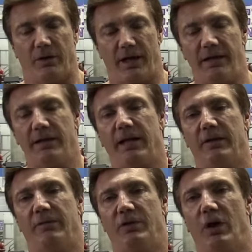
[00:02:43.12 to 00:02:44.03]
Any
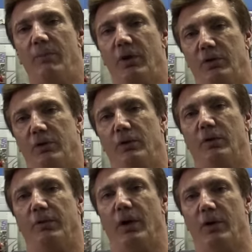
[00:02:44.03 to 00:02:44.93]
kind of dumbbell
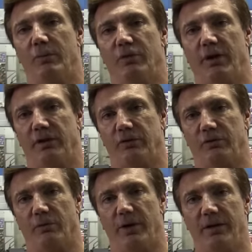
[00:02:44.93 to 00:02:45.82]
curl for arm training
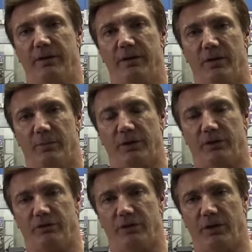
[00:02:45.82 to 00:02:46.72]
is great
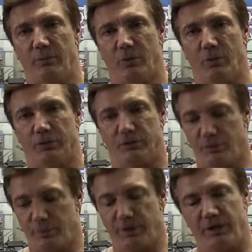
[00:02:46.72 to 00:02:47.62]
because you get more
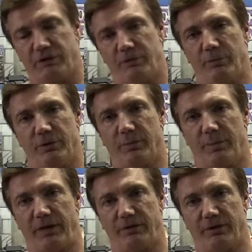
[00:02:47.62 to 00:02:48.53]
supination with the
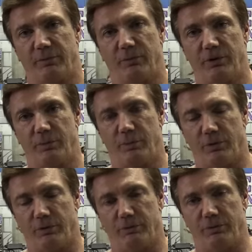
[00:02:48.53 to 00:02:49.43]
biceps when
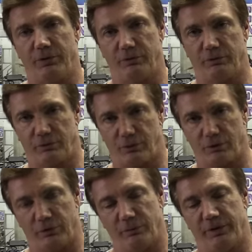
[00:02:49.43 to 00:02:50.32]
you
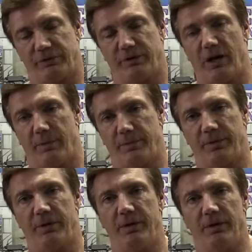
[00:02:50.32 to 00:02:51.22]
turn the wrist up.
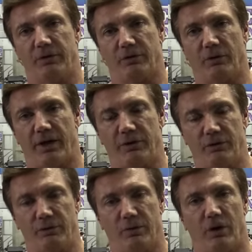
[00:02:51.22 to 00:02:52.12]
So I
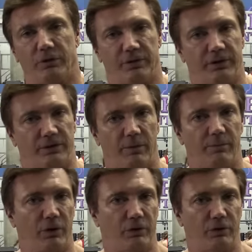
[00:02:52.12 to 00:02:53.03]
do alternate
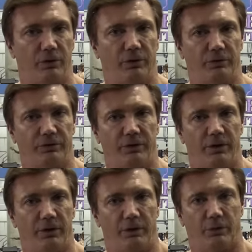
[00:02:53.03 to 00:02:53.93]
dumbbell curls
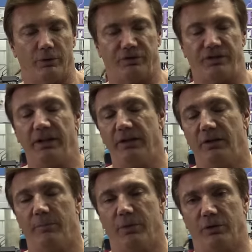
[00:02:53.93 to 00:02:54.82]
or seated
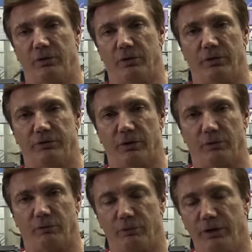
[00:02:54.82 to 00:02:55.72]
dumbbell curls
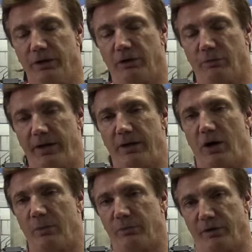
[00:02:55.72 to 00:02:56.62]
are really great
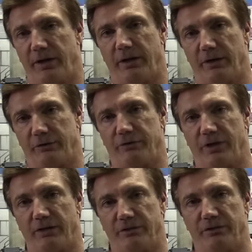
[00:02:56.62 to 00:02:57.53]
arm training exercises.